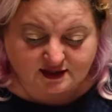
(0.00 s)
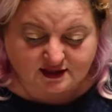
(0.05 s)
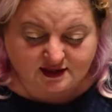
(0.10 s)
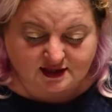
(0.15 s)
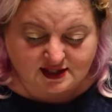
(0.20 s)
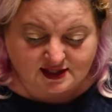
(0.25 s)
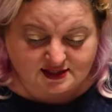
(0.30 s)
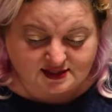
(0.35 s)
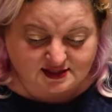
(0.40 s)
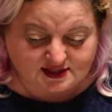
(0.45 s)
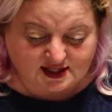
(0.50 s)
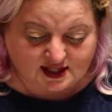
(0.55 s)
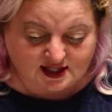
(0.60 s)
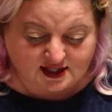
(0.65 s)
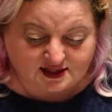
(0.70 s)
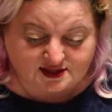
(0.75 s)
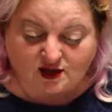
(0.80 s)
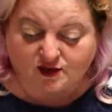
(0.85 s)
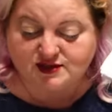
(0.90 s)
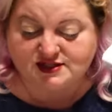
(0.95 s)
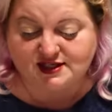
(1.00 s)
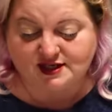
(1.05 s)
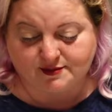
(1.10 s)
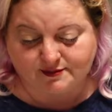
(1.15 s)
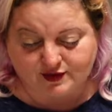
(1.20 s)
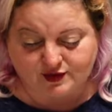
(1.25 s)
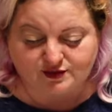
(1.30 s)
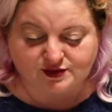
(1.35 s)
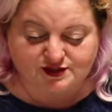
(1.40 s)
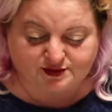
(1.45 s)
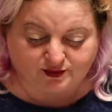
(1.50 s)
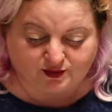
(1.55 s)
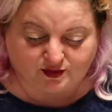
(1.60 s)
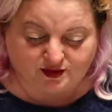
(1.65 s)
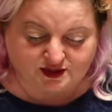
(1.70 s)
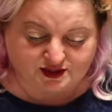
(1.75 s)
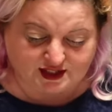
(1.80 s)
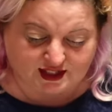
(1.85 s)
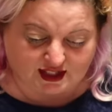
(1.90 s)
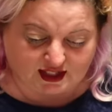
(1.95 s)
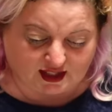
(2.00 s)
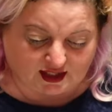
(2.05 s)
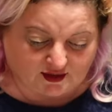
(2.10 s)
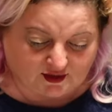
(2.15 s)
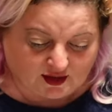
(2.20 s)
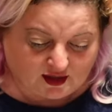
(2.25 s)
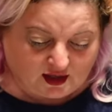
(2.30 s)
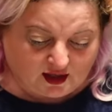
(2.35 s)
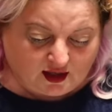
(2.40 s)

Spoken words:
this says, oh, it's an immune support tea.